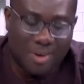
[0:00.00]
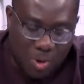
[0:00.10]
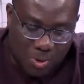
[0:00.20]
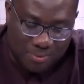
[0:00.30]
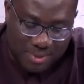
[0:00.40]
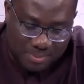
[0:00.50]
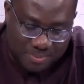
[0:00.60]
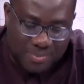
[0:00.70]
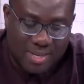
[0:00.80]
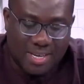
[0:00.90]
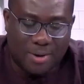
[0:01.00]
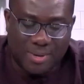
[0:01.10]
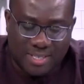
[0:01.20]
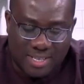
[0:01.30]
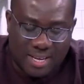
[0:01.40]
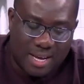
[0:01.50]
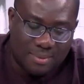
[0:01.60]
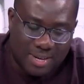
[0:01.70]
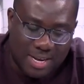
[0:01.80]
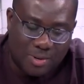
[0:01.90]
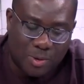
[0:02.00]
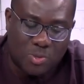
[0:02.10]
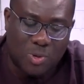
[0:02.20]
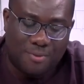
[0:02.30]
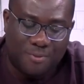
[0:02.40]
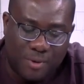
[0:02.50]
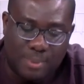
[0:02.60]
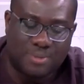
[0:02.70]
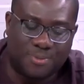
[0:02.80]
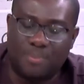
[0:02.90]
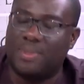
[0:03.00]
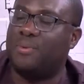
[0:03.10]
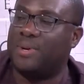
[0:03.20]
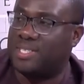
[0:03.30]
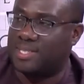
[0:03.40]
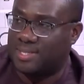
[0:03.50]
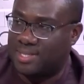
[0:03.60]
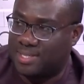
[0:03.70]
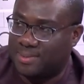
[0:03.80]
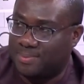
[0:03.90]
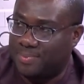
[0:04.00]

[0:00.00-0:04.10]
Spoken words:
All of them. The region, then you also have reps from the regions.